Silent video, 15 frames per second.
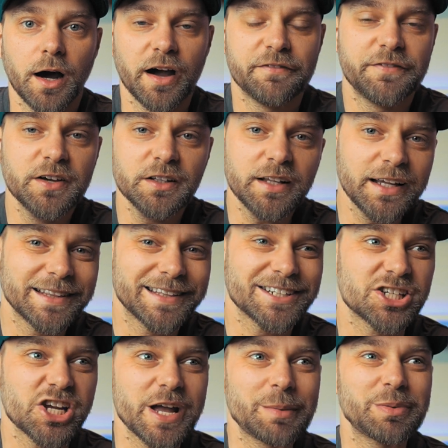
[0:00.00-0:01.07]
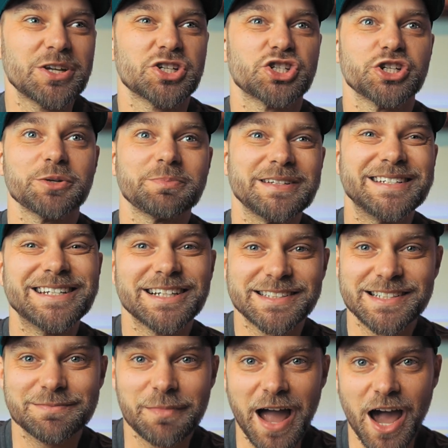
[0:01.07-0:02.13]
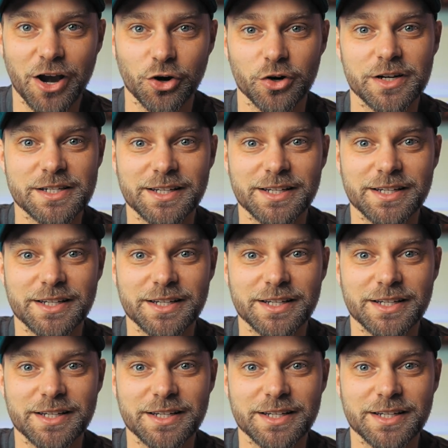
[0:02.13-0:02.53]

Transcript: I feel like the championship doesn't matter in